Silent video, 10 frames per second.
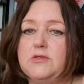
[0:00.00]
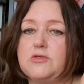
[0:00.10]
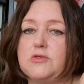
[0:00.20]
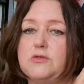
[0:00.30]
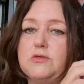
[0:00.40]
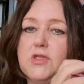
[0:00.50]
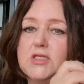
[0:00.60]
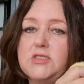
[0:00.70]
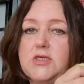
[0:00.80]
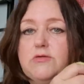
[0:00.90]
So
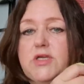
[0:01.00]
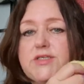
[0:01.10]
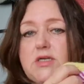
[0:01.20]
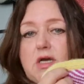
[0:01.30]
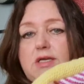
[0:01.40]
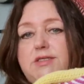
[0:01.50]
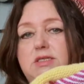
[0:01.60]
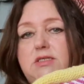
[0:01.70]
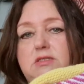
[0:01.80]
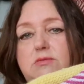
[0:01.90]
that's the reason I
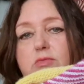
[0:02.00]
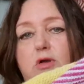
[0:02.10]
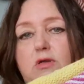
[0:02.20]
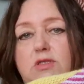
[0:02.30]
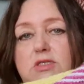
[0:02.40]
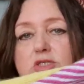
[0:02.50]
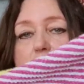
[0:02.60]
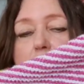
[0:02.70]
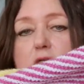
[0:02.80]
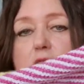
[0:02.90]
didn't block this
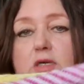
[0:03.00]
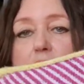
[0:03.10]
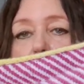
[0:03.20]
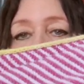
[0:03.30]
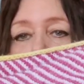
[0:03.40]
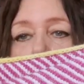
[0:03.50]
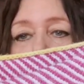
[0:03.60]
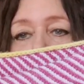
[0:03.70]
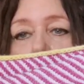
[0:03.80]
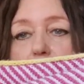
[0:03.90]
shawl.
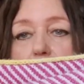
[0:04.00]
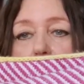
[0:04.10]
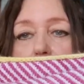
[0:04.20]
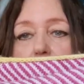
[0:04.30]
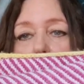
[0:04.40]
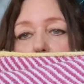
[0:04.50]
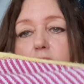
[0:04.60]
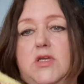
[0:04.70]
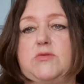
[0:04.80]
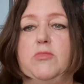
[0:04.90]
I don't
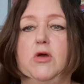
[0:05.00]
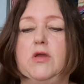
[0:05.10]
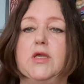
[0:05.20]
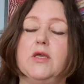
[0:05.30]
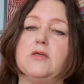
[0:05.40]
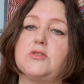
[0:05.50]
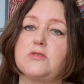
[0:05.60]
know. Is blocking